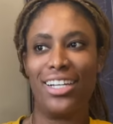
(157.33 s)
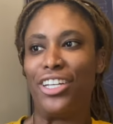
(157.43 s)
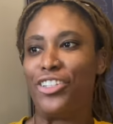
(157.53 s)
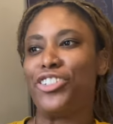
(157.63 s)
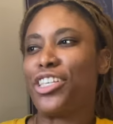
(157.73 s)

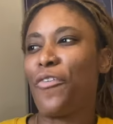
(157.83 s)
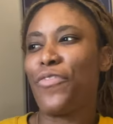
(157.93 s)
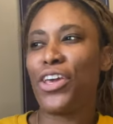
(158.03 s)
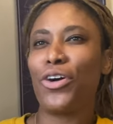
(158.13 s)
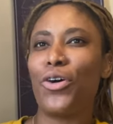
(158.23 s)
you just
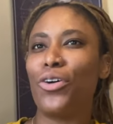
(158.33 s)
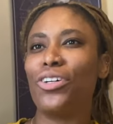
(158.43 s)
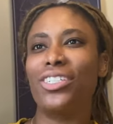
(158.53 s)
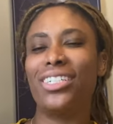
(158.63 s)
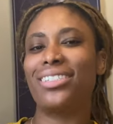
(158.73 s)

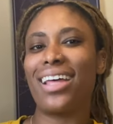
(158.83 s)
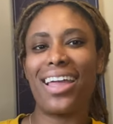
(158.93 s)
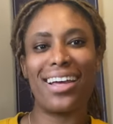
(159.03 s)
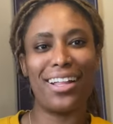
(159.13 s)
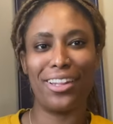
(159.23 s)
feel just
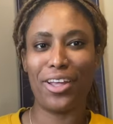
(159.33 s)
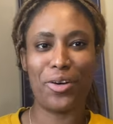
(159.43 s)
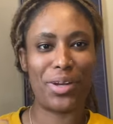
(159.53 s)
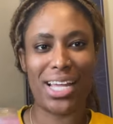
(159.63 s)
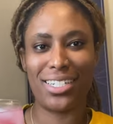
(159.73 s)
like a
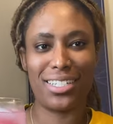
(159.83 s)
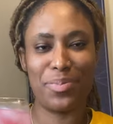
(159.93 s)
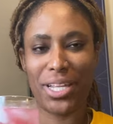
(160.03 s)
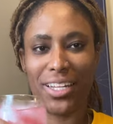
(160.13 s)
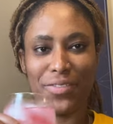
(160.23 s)
load has just
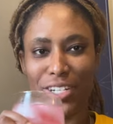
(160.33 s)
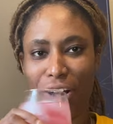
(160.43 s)
been lifted